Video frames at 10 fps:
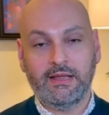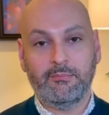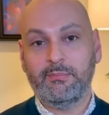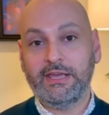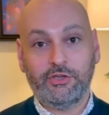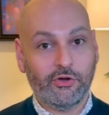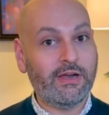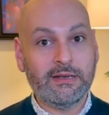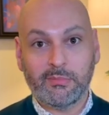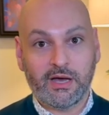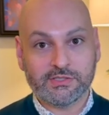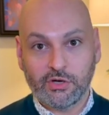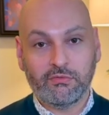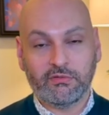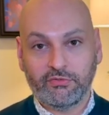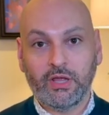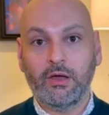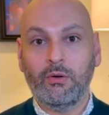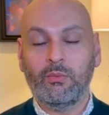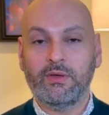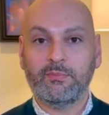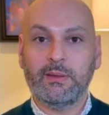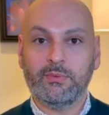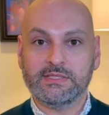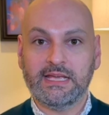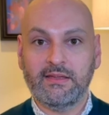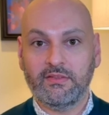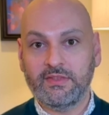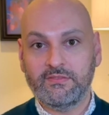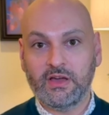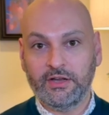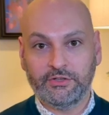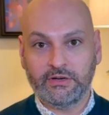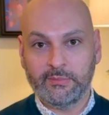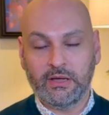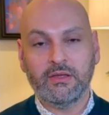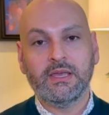make your inbox overflow with people saying that they've gotten your email.